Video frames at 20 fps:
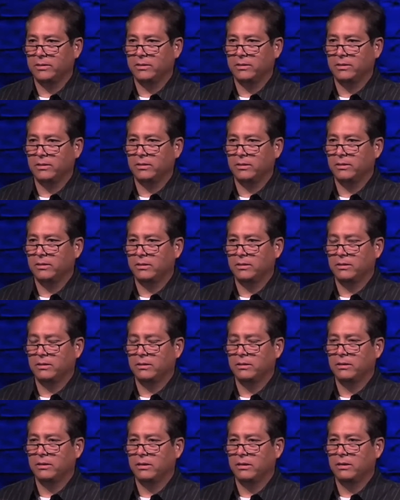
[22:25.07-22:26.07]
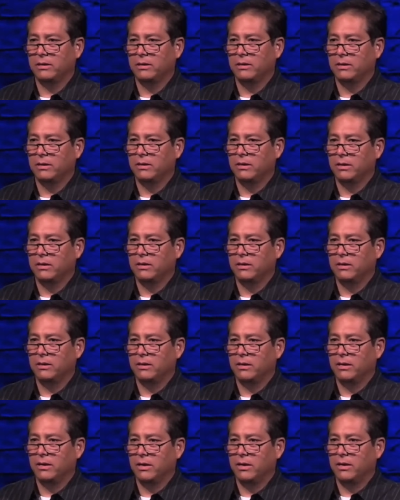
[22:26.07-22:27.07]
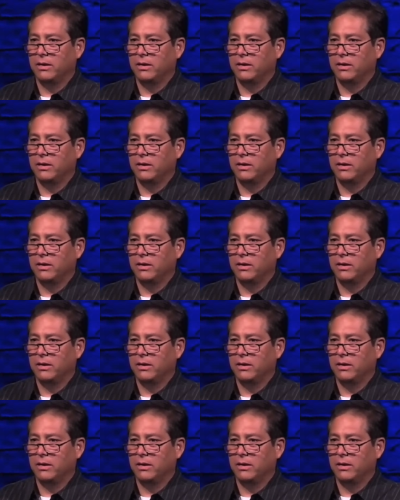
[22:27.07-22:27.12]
(silence)